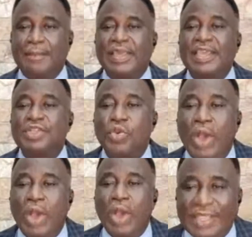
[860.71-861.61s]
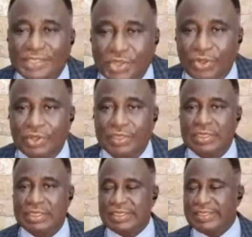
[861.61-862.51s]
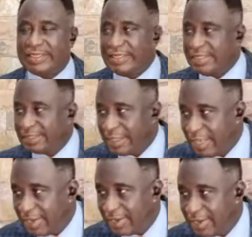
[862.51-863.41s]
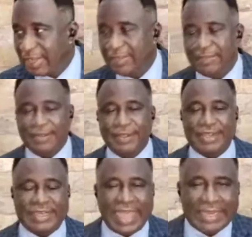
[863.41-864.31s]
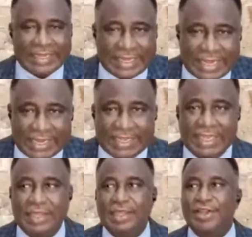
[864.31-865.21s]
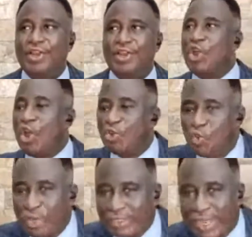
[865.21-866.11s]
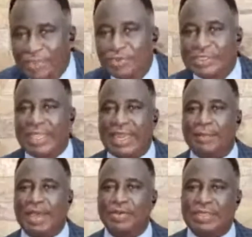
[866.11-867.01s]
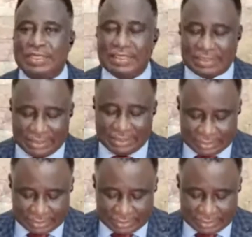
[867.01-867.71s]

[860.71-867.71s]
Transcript: and begin to ask God, this area, that area, Lord, what are you saying about this?